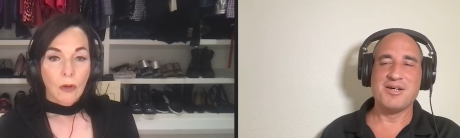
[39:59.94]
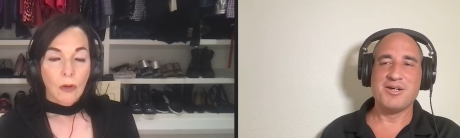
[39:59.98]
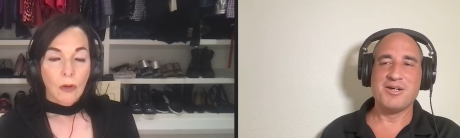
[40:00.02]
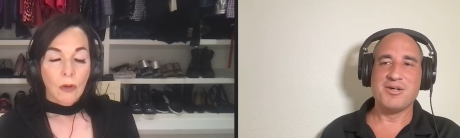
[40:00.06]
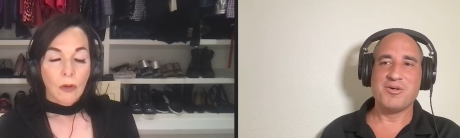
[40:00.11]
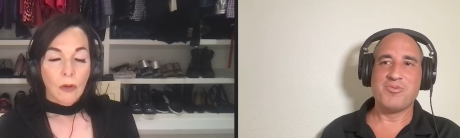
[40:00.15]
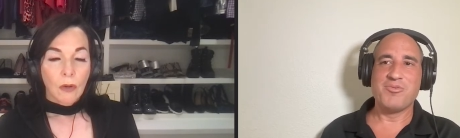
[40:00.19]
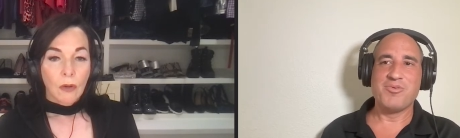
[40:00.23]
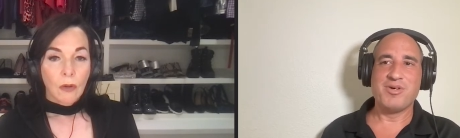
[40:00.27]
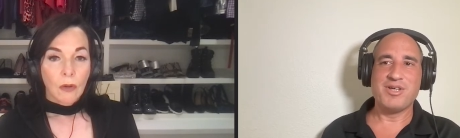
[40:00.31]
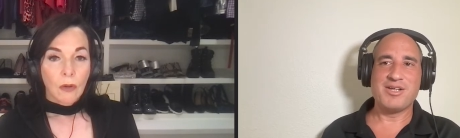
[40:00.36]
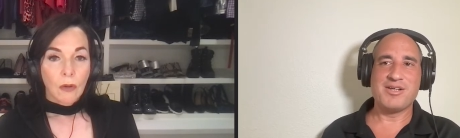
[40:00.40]

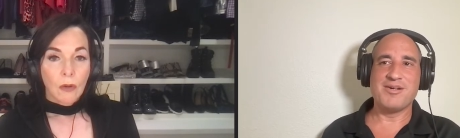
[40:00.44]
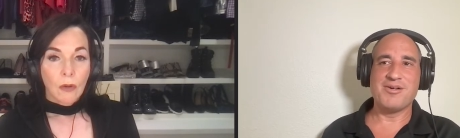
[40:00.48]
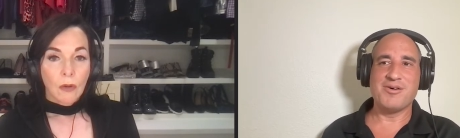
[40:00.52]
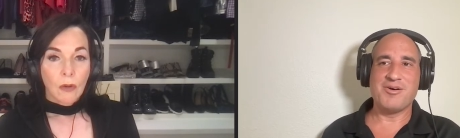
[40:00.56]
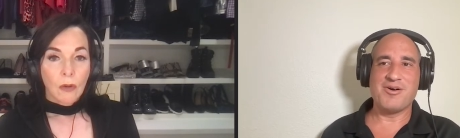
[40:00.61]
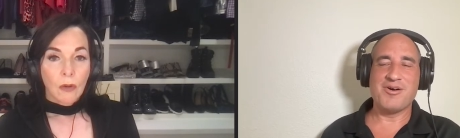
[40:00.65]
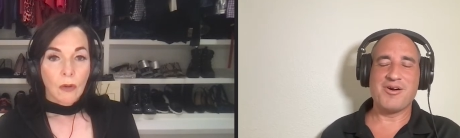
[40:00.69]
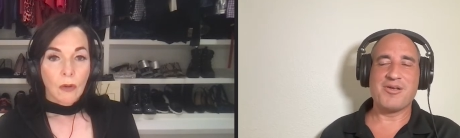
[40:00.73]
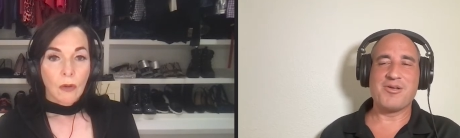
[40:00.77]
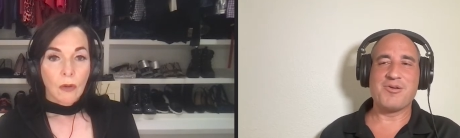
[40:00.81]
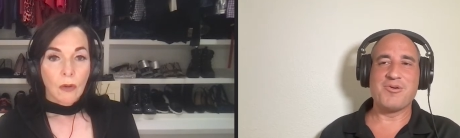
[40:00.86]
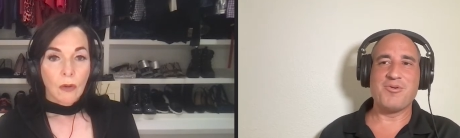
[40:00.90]
Speaker 1: we can
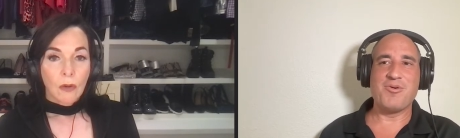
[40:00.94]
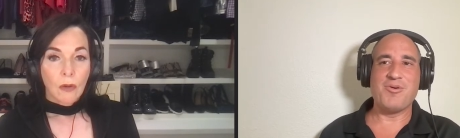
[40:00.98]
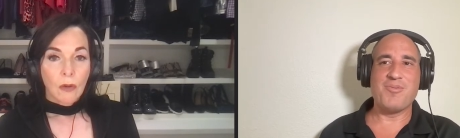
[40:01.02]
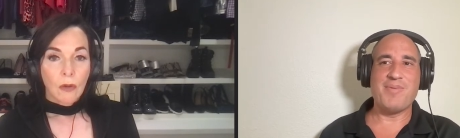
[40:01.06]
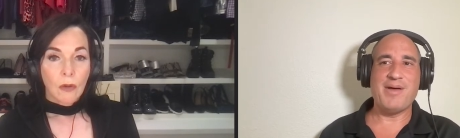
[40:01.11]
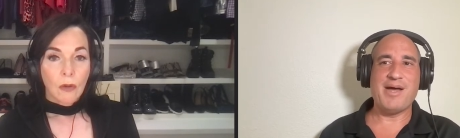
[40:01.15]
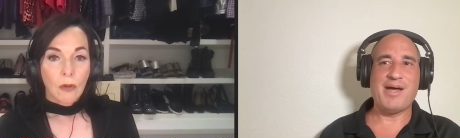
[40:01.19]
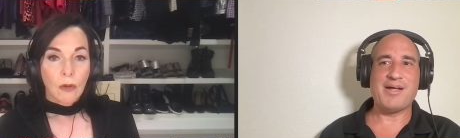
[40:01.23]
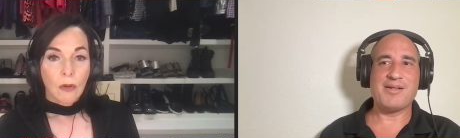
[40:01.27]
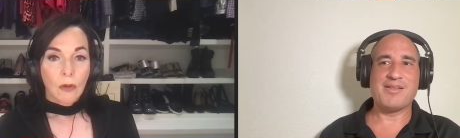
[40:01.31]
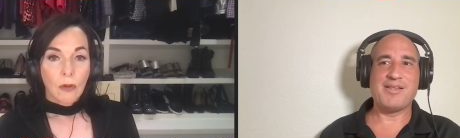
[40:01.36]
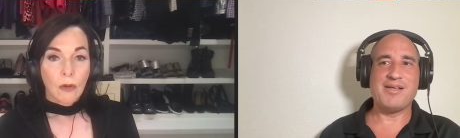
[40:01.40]
argue
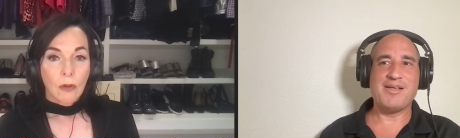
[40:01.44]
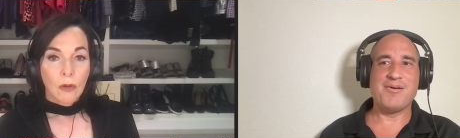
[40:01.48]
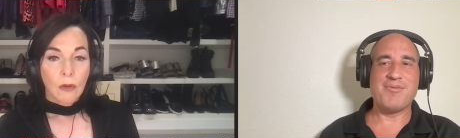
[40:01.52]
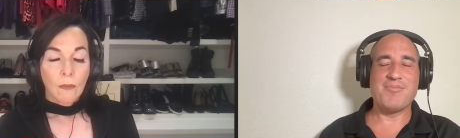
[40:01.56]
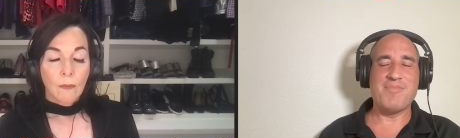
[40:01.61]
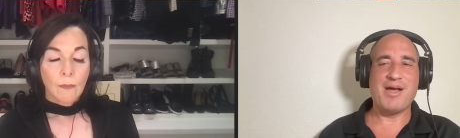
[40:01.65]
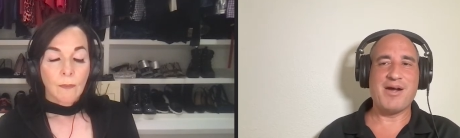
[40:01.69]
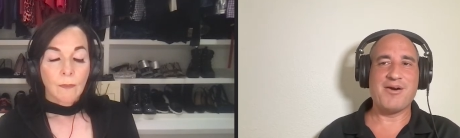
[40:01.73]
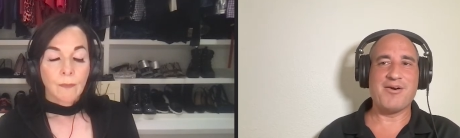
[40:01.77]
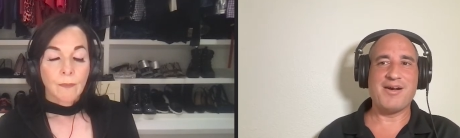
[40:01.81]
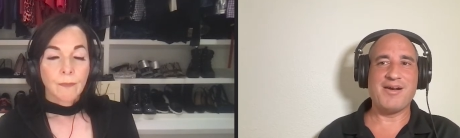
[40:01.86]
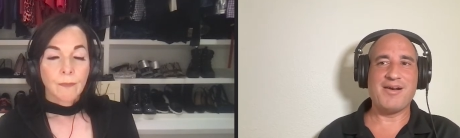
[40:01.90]
about their
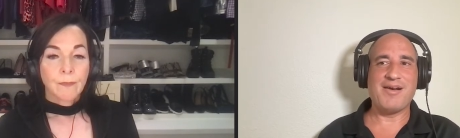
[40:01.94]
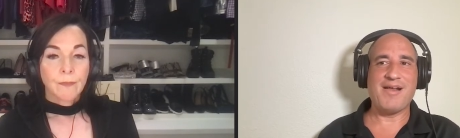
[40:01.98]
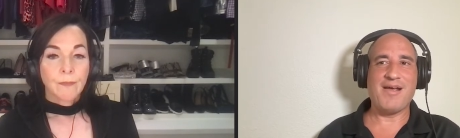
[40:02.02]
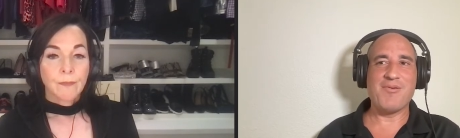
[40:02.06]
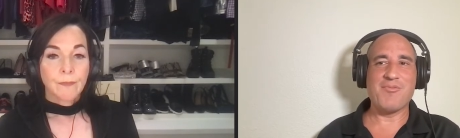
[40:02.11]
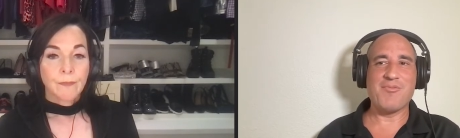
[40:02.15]
merit and